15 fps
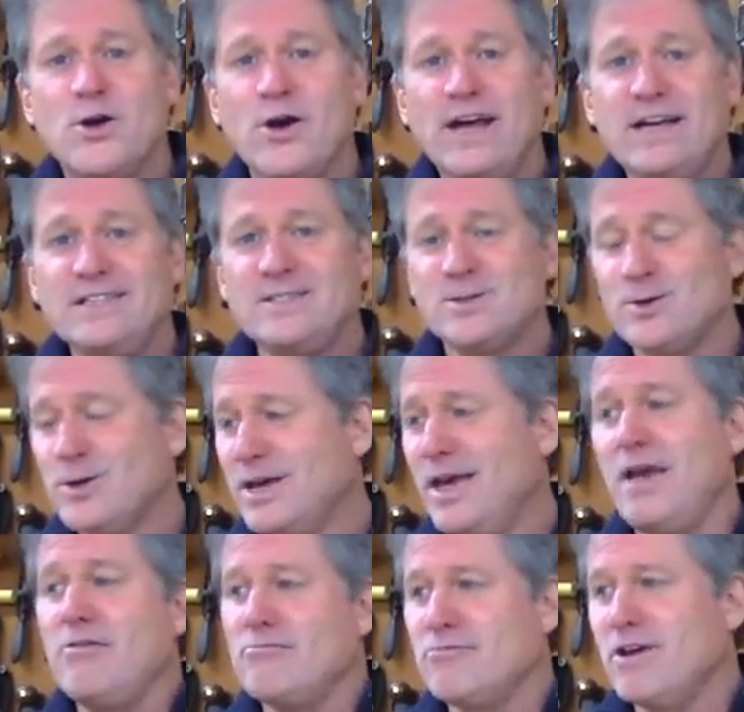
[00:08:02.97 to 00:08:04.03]
All right, so
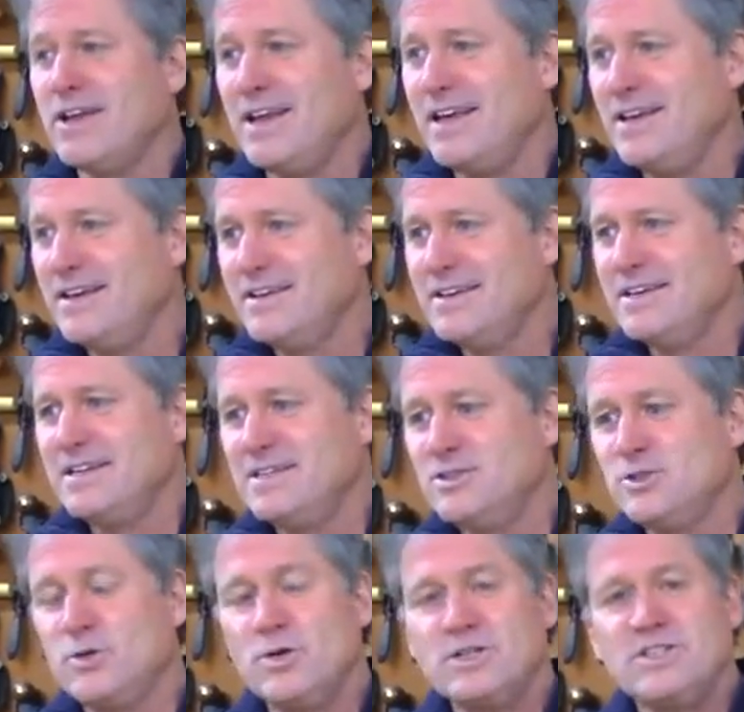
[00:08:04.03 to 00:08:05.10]
get ready. It's
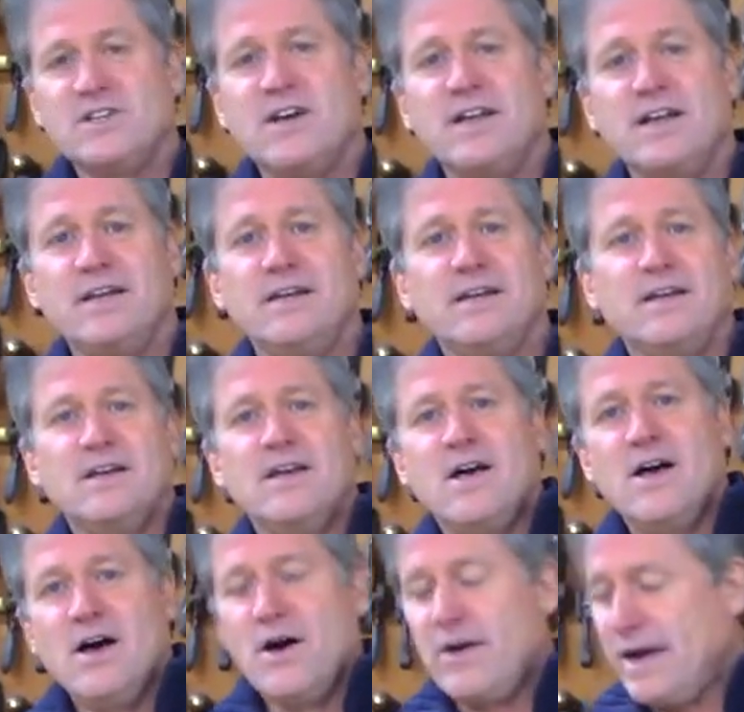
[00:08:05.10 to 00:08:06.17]
so exciting.
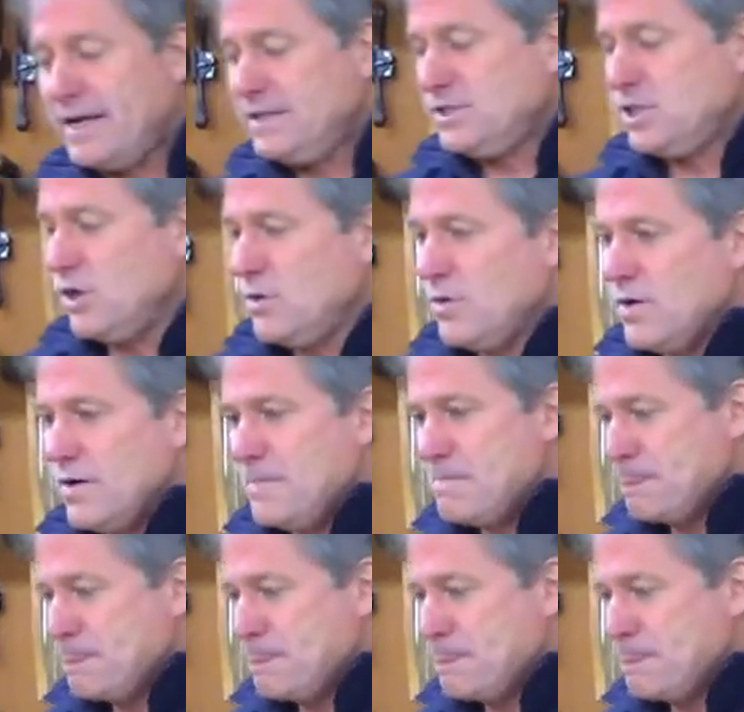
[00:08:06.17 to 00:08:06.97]
All right, so